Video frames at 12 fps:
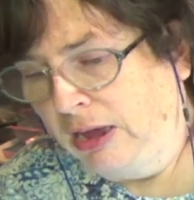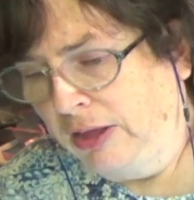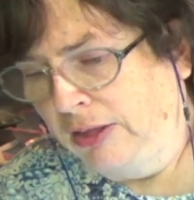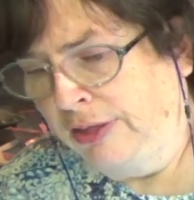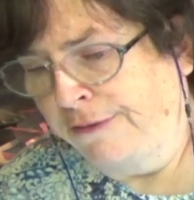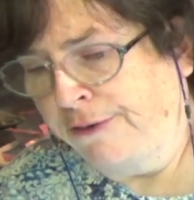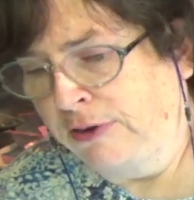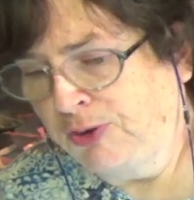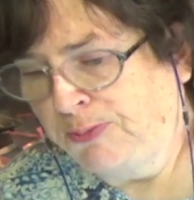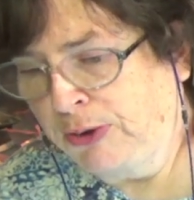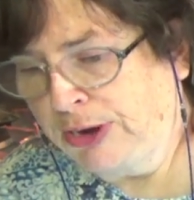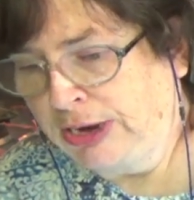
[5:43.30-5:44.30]
The
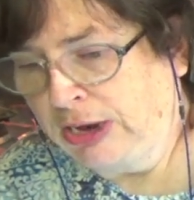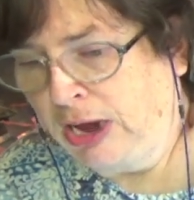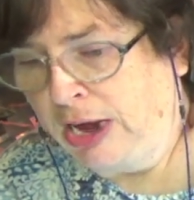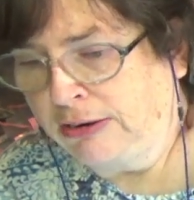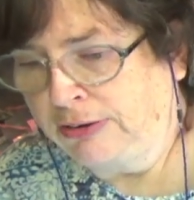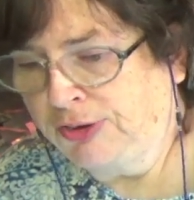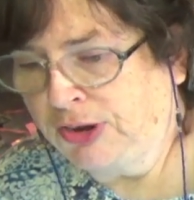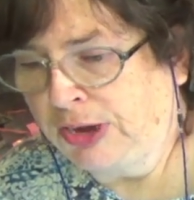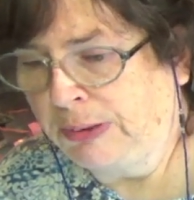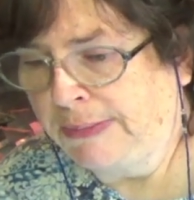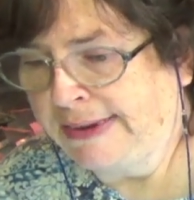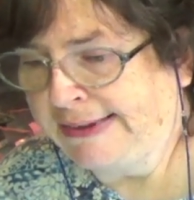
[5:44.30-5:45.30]
first book in Goddard's
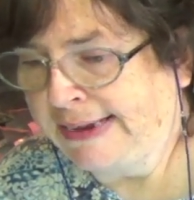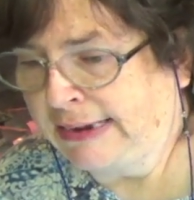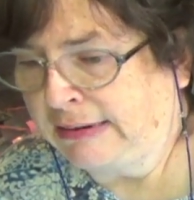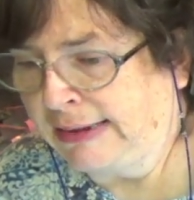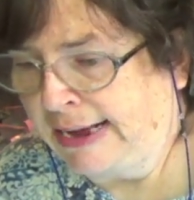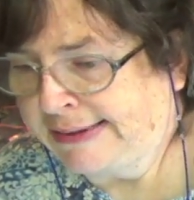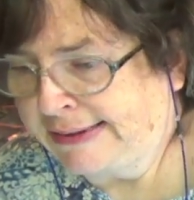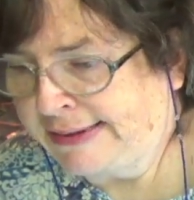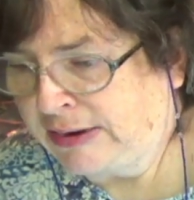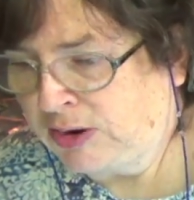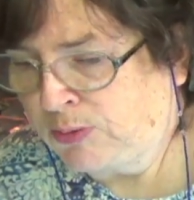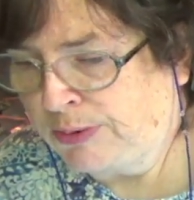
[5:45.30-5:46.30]
Missing in Alaska
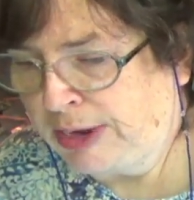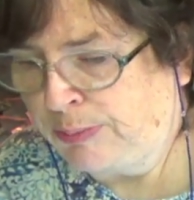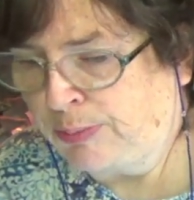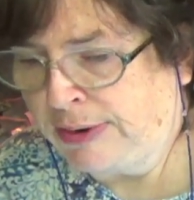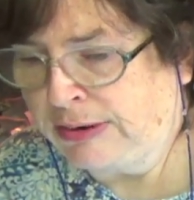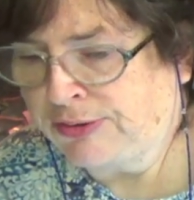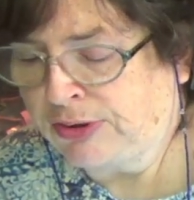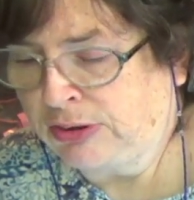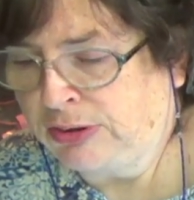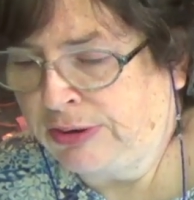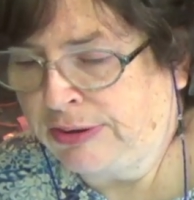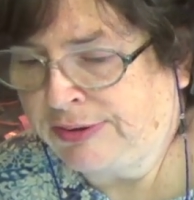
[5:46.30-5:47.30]
series will keep readers
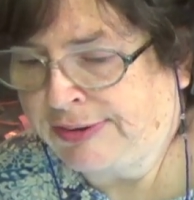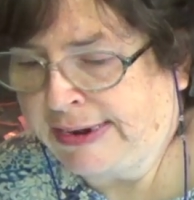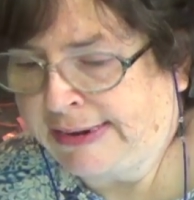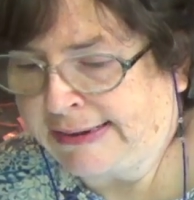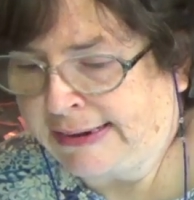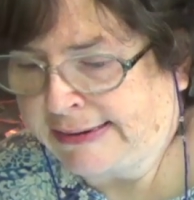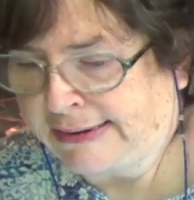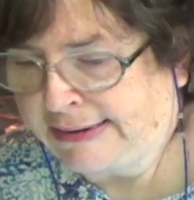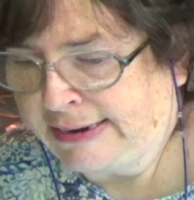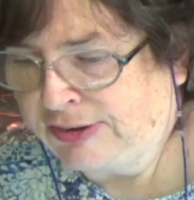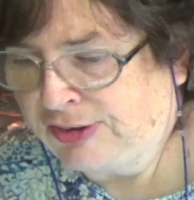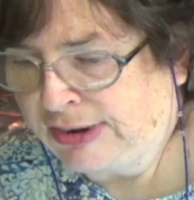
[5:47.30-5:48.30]
glued to their seats as the
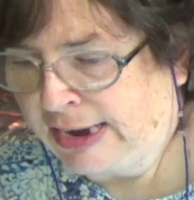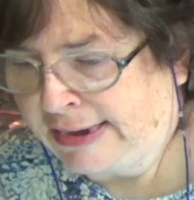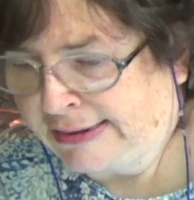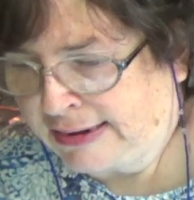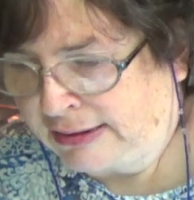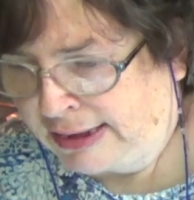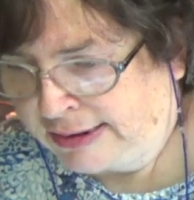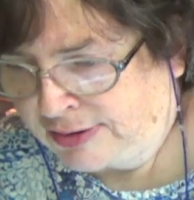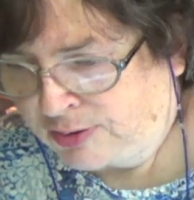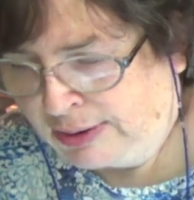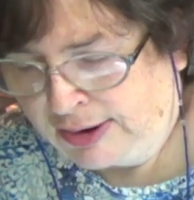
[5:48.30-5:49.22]
tension escalates, writes